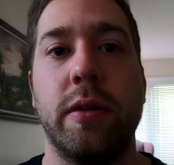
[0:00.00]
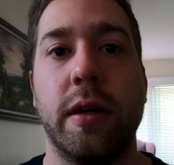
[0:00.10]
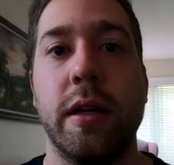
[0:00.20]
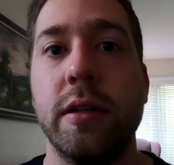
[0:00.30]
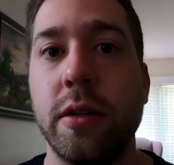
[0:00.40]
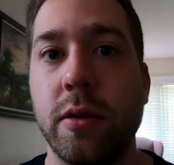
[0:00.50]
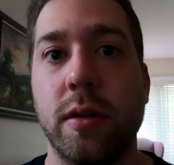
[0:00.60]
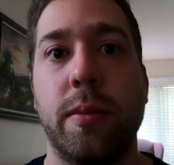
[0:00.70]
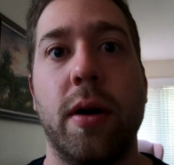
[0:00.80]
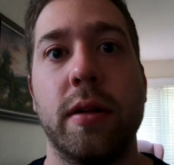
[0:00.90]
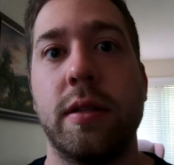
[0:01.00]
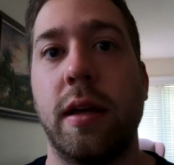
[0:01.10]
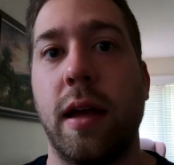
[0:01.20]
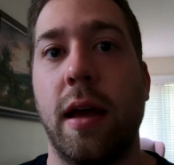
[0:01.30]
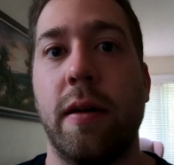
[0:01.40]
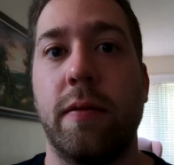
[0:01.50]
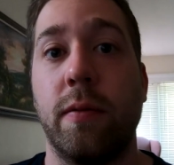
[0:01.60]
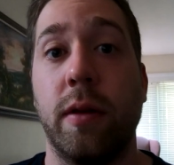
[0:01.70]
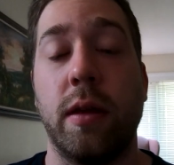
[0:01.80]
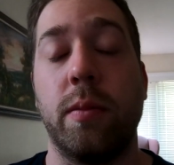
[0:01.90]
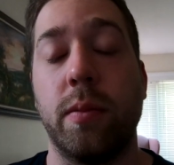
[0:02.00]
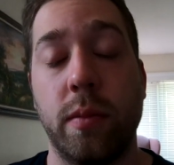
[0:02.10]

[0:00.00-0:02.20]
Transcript: look into, some parts that have really